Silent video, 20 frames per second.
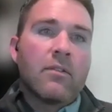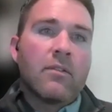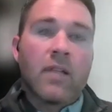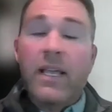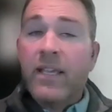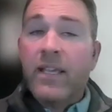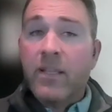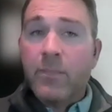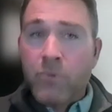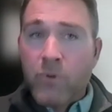
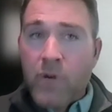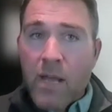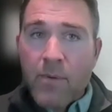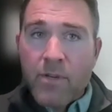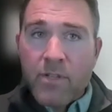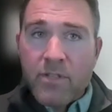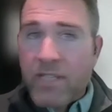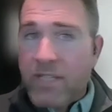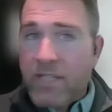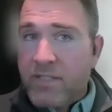like at
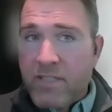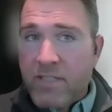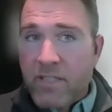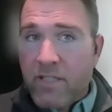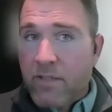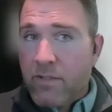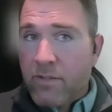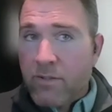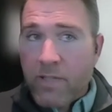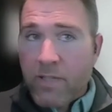parameters like
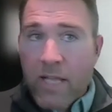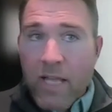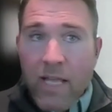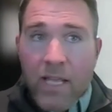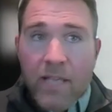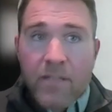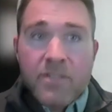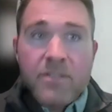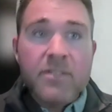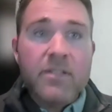
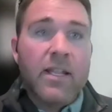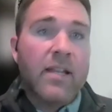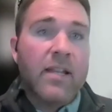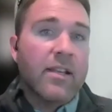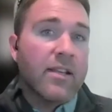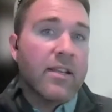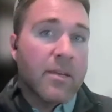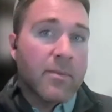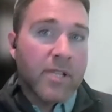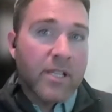CD38
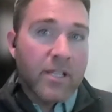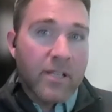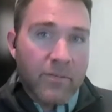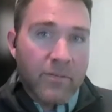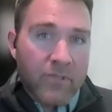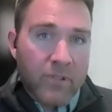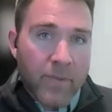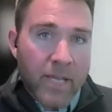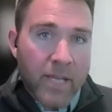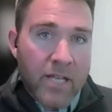and inhibiting
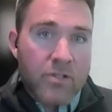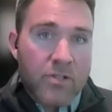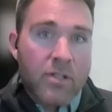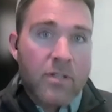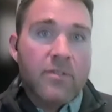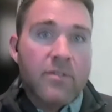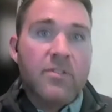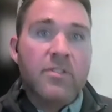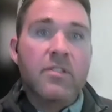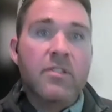
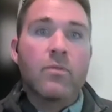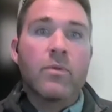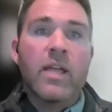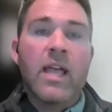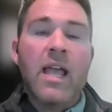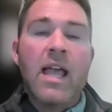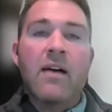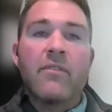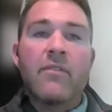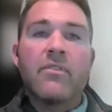inflammation. So we
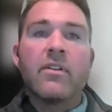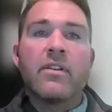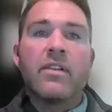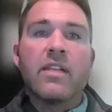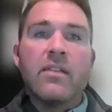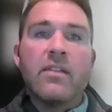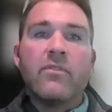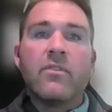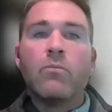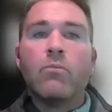have an
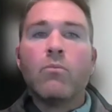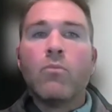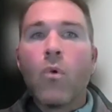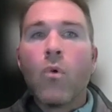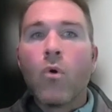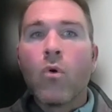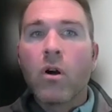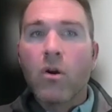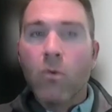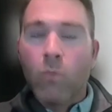even
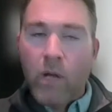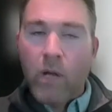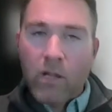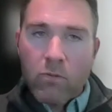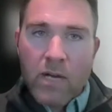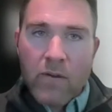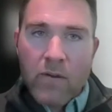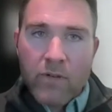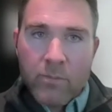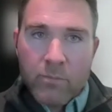more
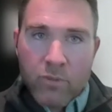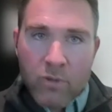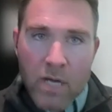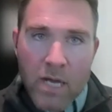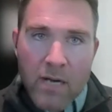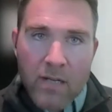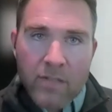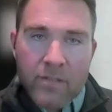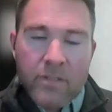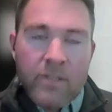well-rounded
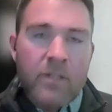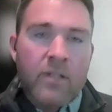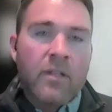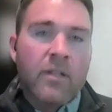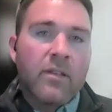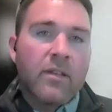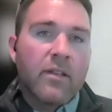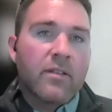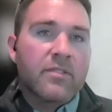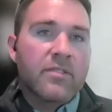product
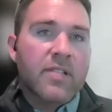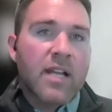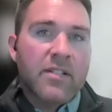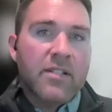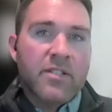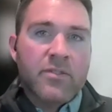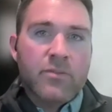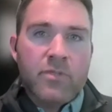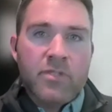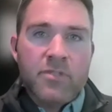that is not
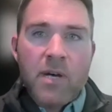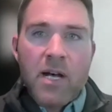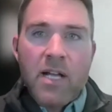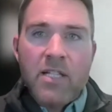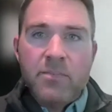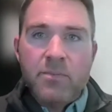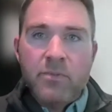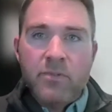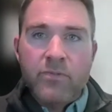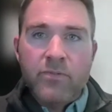just
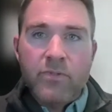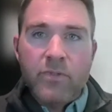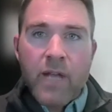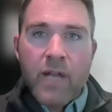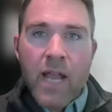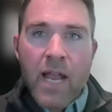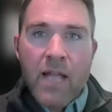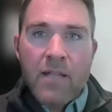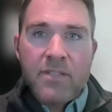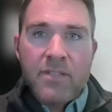responsible for
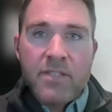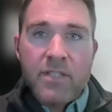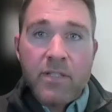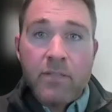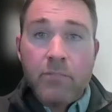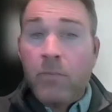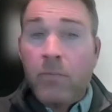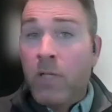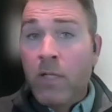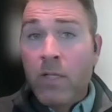
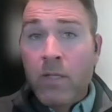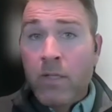enhancing